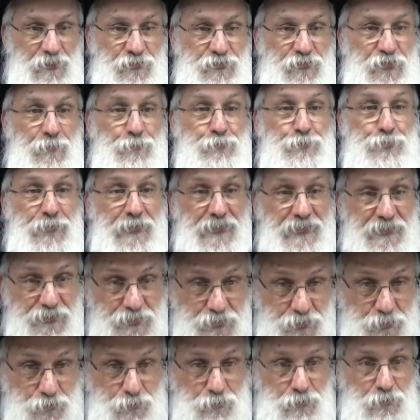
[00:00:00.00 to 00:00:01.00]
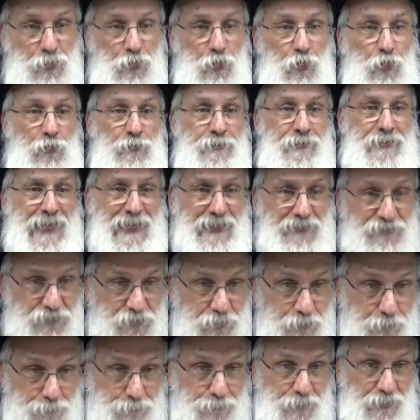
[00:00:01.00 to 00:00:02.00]
to bring you or not
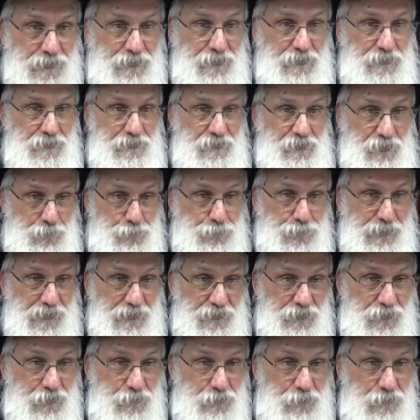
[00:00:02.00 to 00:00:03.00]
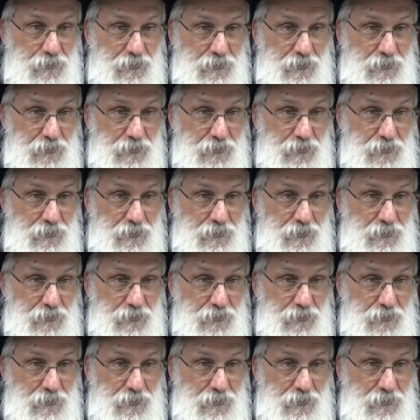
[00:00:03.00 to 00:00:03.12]
to opinion to bring you.